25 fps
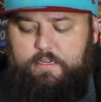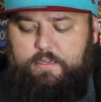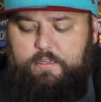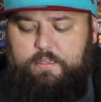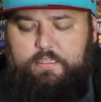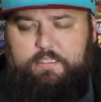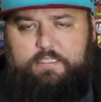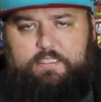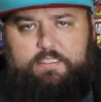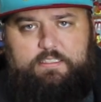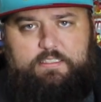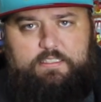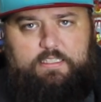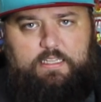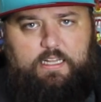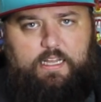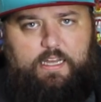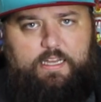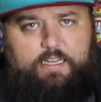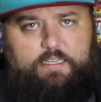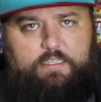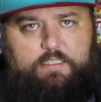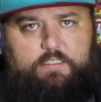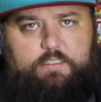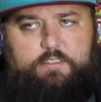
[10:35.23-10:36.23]
This is
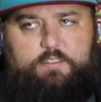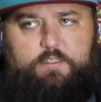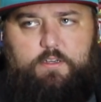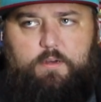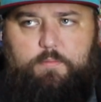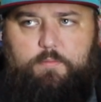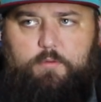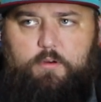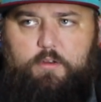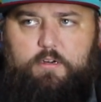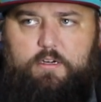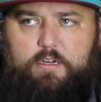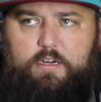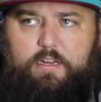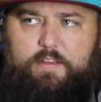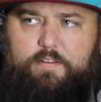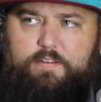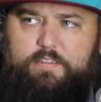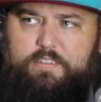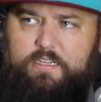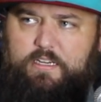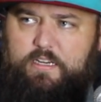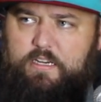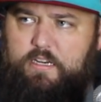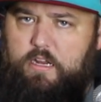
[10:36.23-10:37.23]
light, so I'm wondering,
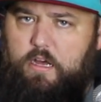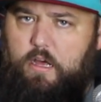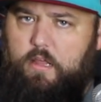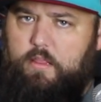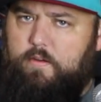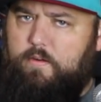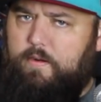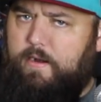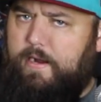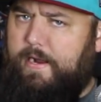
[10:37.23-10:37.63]
is it another